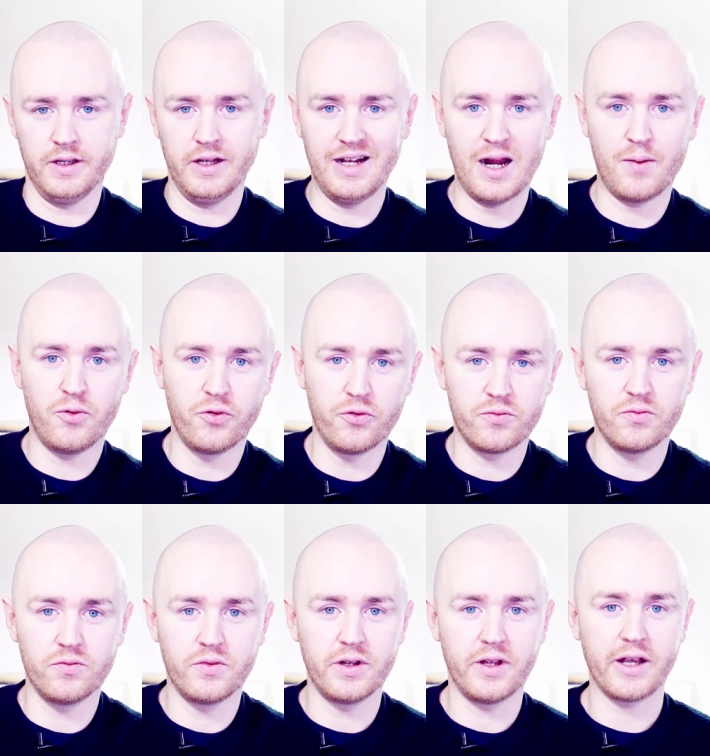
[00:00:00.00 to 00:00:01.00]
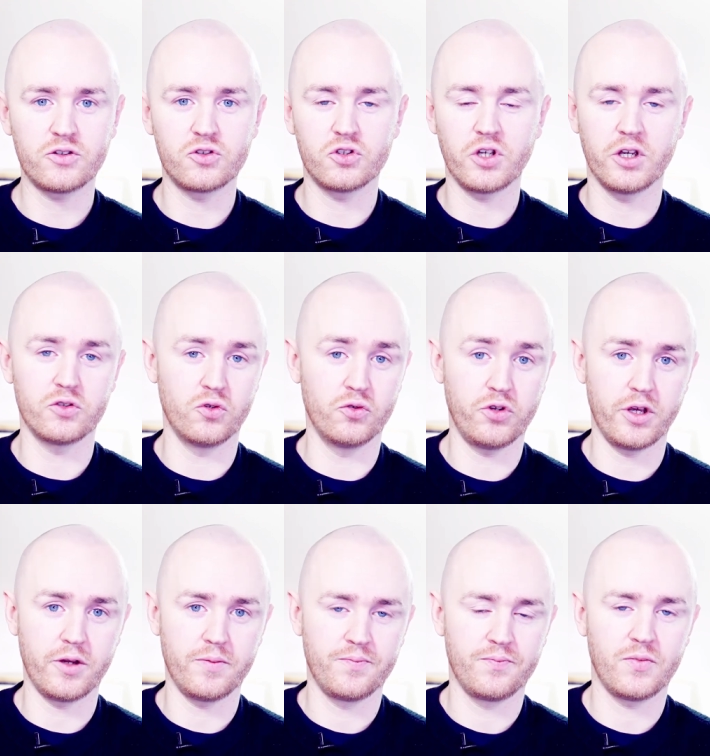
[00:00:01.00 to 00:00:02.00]
elaborate exercise
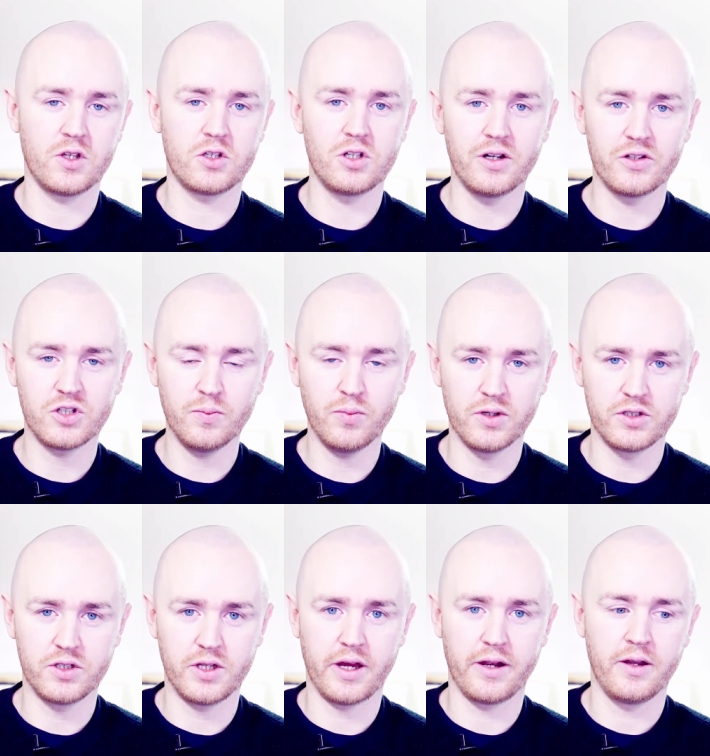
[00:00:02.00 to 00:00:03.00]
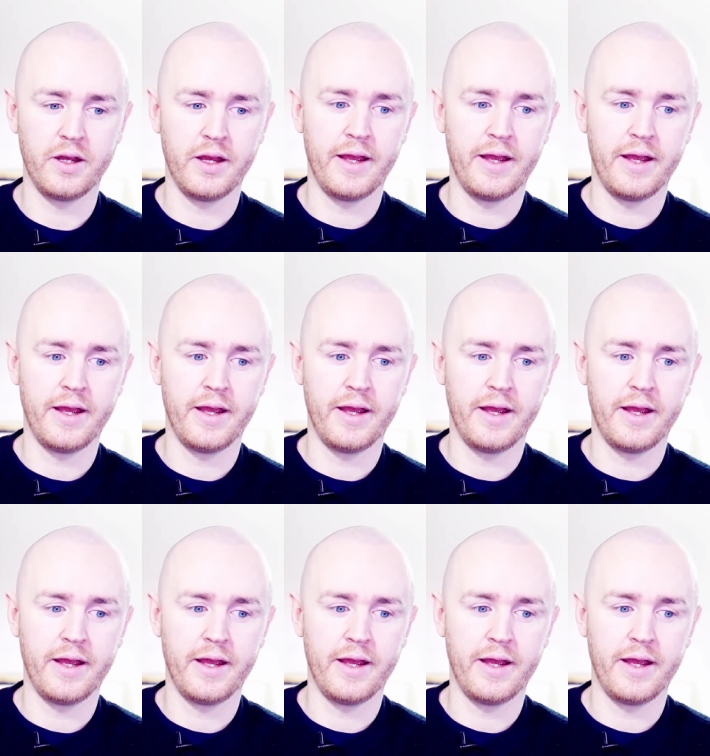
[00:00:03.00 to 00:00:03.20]
routine. It's not as simple as that.